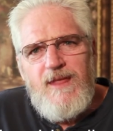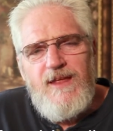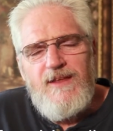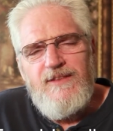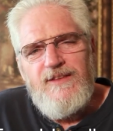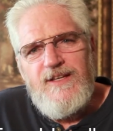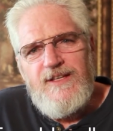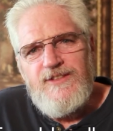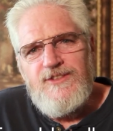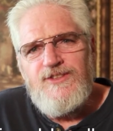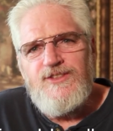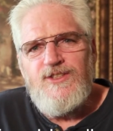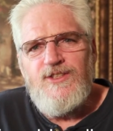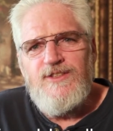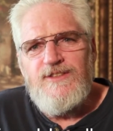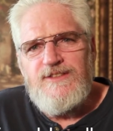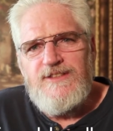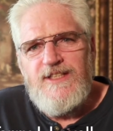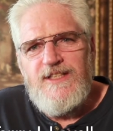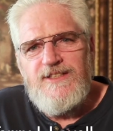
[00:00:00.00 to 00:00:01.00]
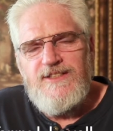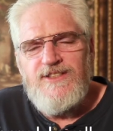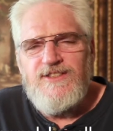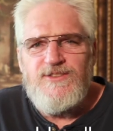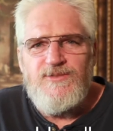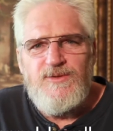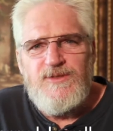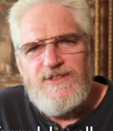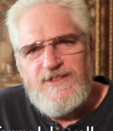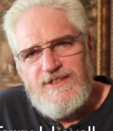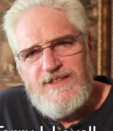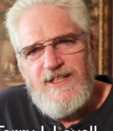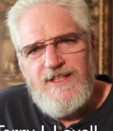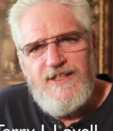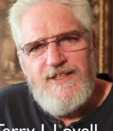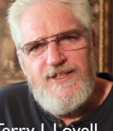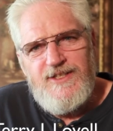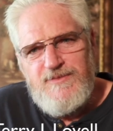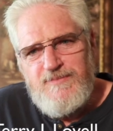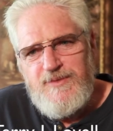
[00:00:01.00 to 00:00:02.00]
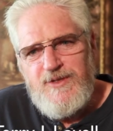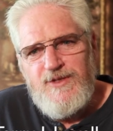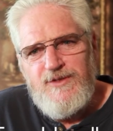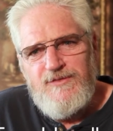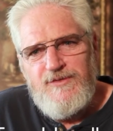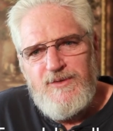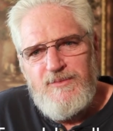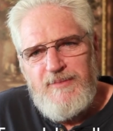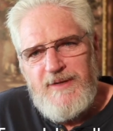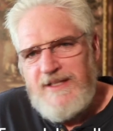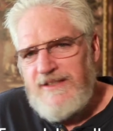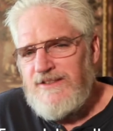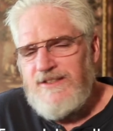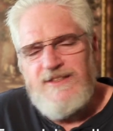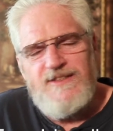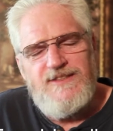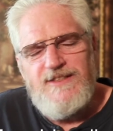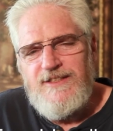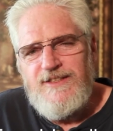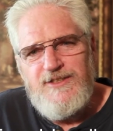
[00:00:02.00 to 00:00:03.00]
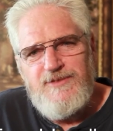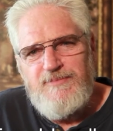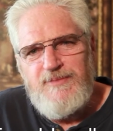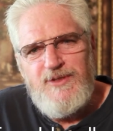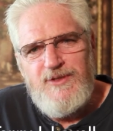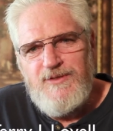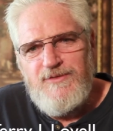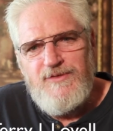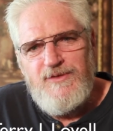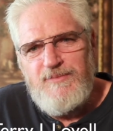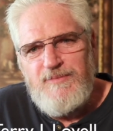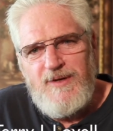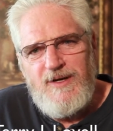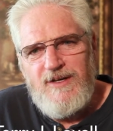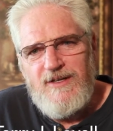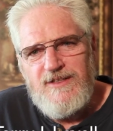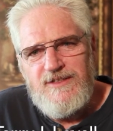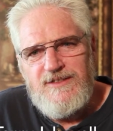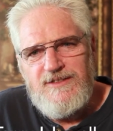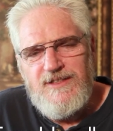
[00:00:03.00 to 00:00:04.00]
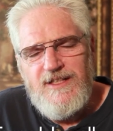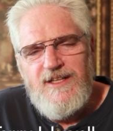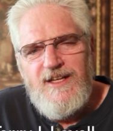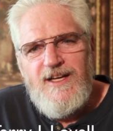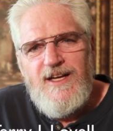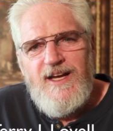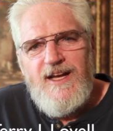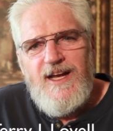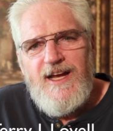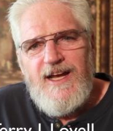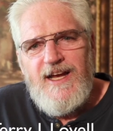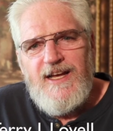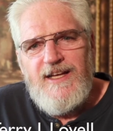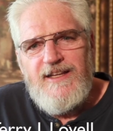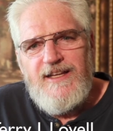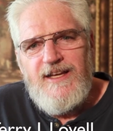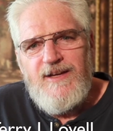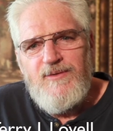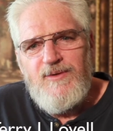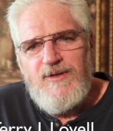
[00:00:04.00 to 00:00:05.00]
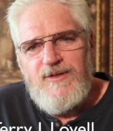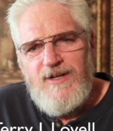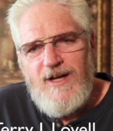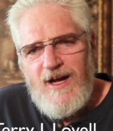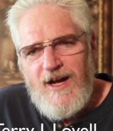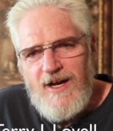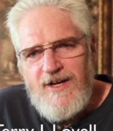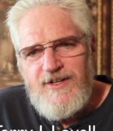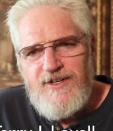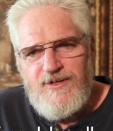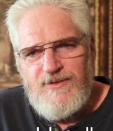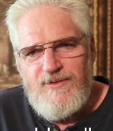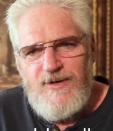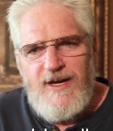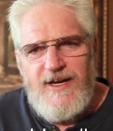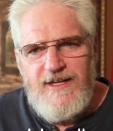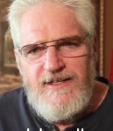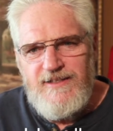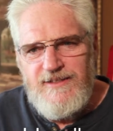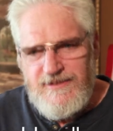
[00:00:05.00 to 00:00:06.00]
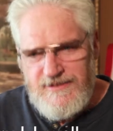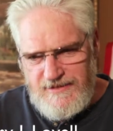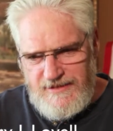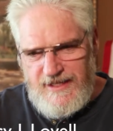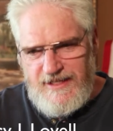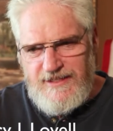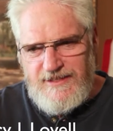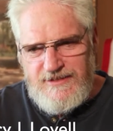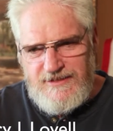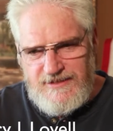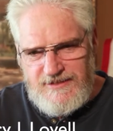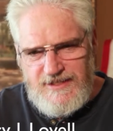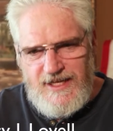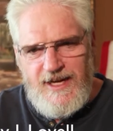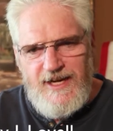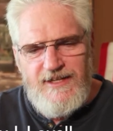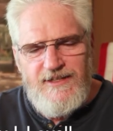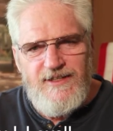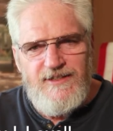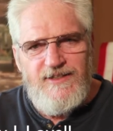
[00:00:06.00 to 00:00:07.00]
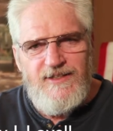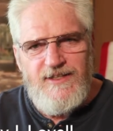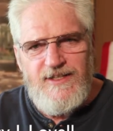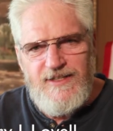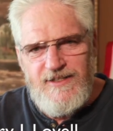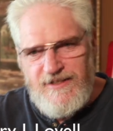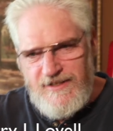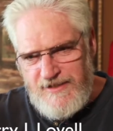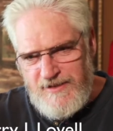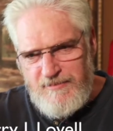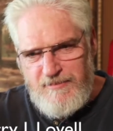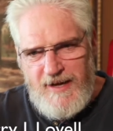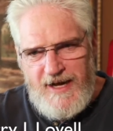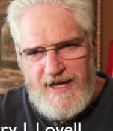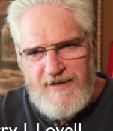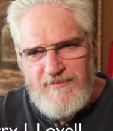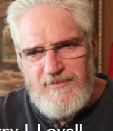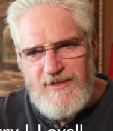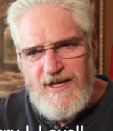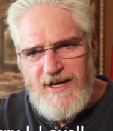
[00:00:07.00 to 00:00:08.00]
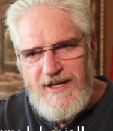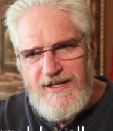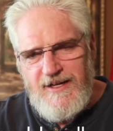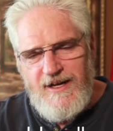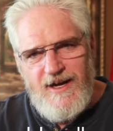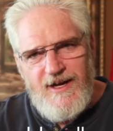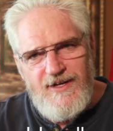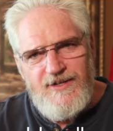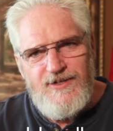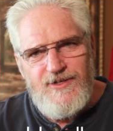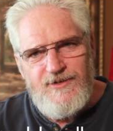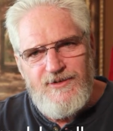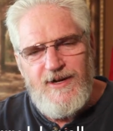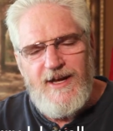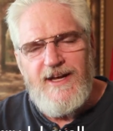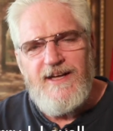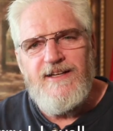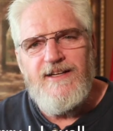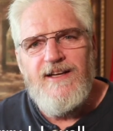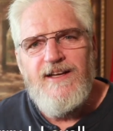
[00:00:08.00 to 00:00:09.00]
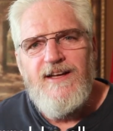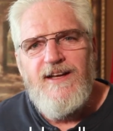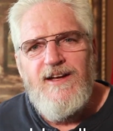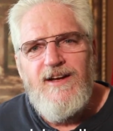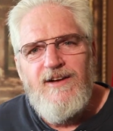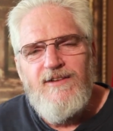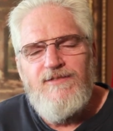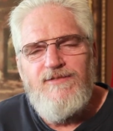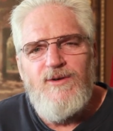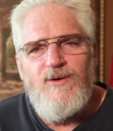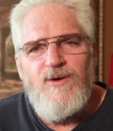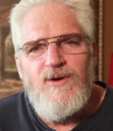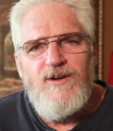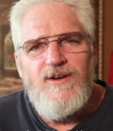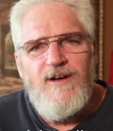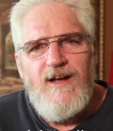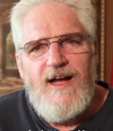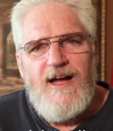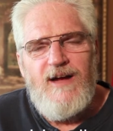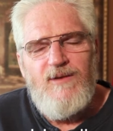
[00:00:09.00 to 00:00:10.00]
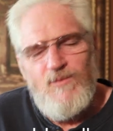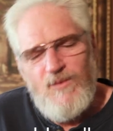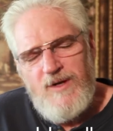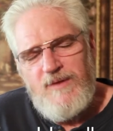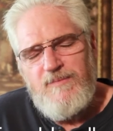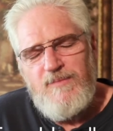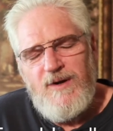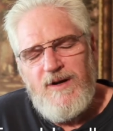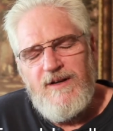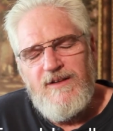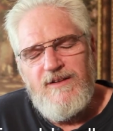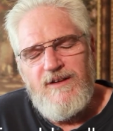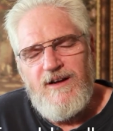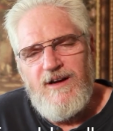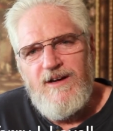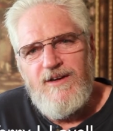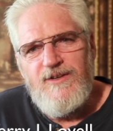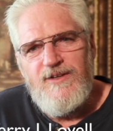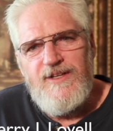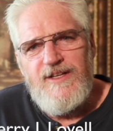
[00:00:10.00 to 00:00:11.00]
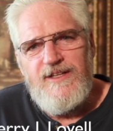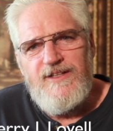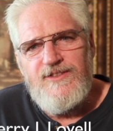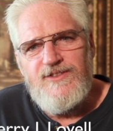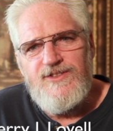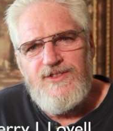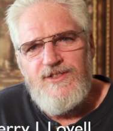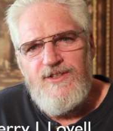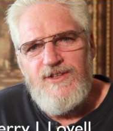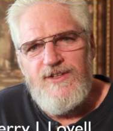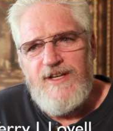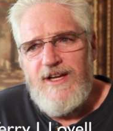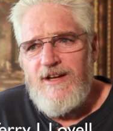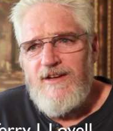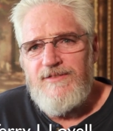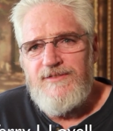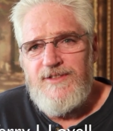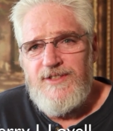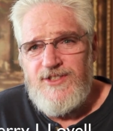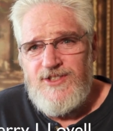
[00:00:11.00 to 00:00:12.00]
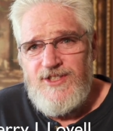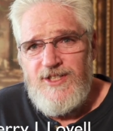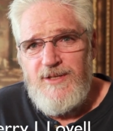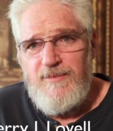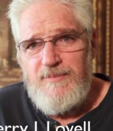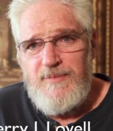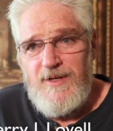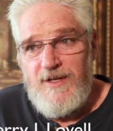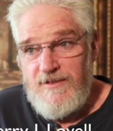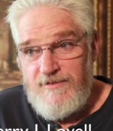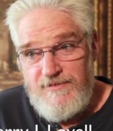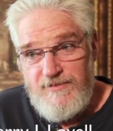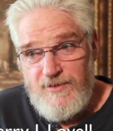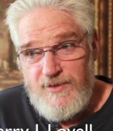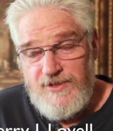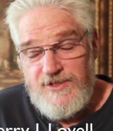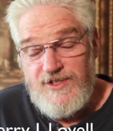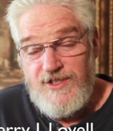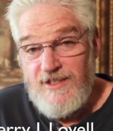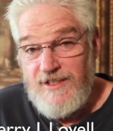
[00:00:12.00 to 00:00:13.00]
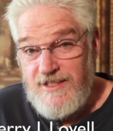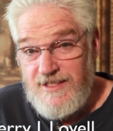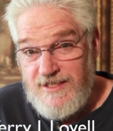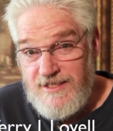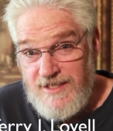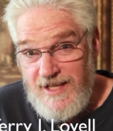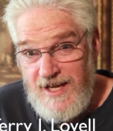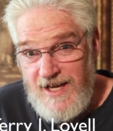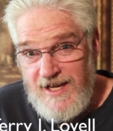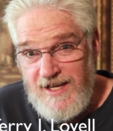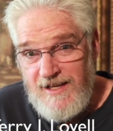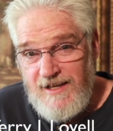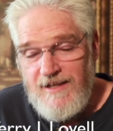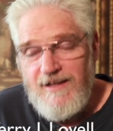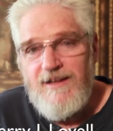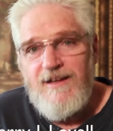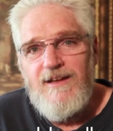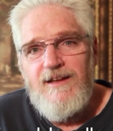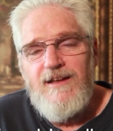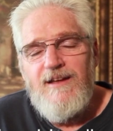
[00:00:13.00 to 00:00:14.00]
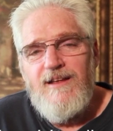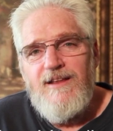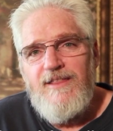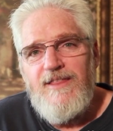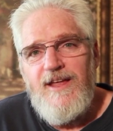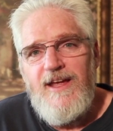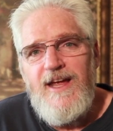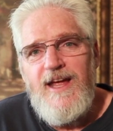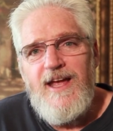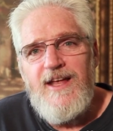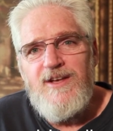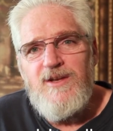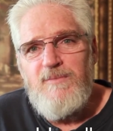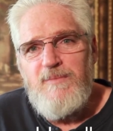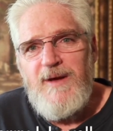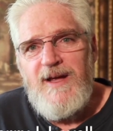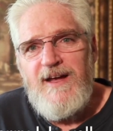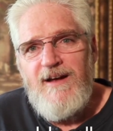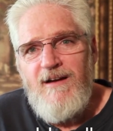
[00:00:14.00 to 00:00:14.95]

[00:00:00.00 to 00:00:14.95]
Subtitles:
the insurance agents would sit on these beautiful benches in these beautiful parks, and they would underwrite, that is, sign underneath the bottom line, underwrite for what part of the cargo they'd insure. Now, if the ship unfortunately sank, they had to pay